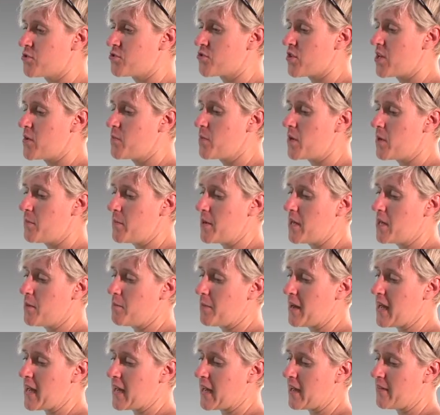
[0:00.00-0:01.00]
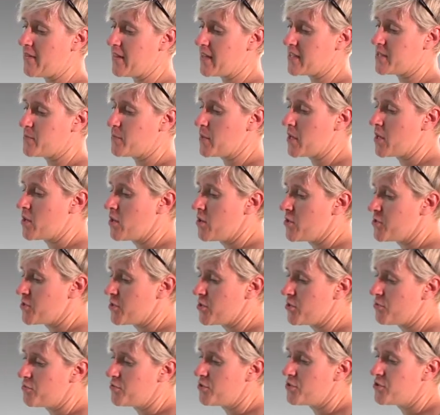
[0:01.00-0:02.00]
screen will appear black and that's because
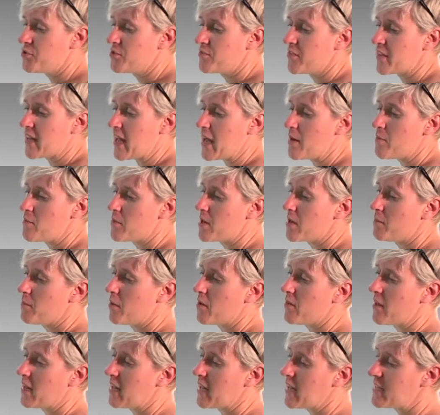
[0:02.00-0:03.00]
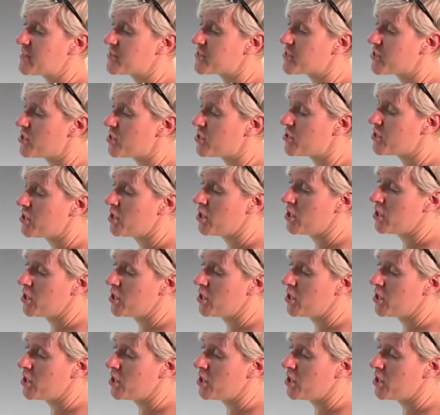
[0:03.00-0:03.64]
on the front of the camera by the lens hood